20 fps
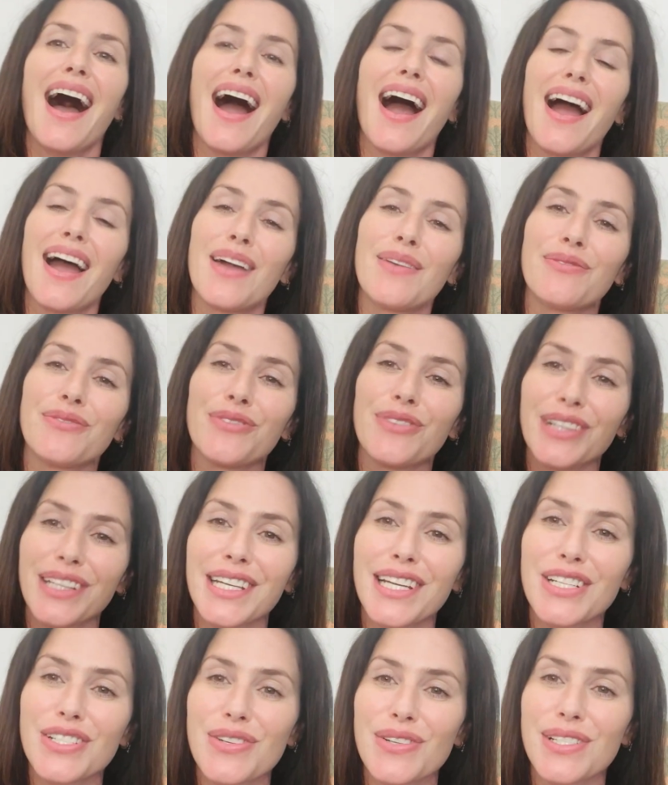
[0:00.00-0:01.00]
I'm
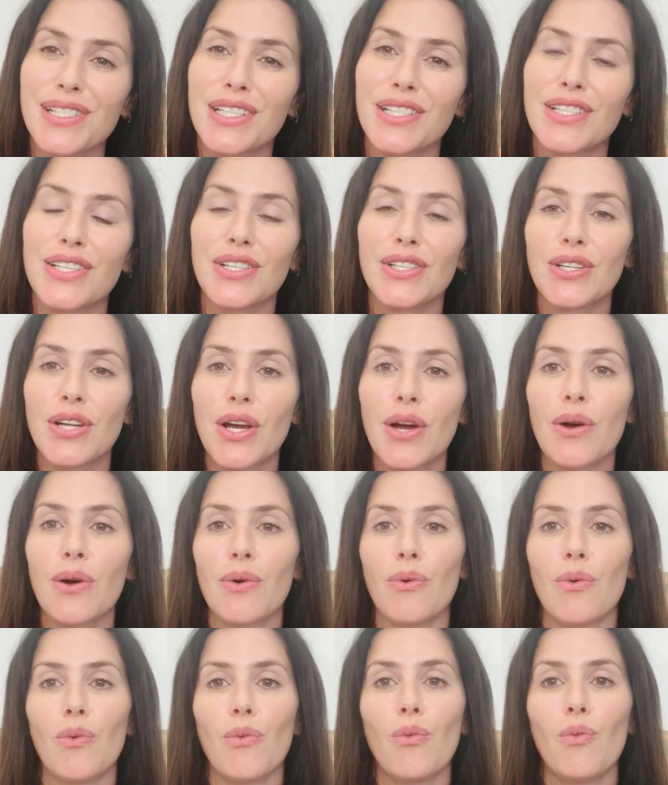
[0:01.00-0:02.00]
really interested to
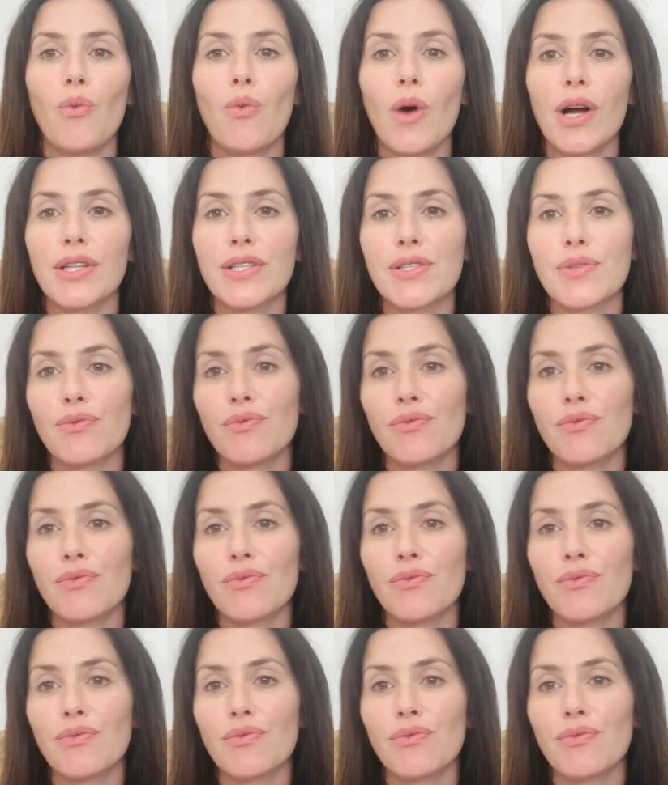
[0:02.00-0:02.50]
know what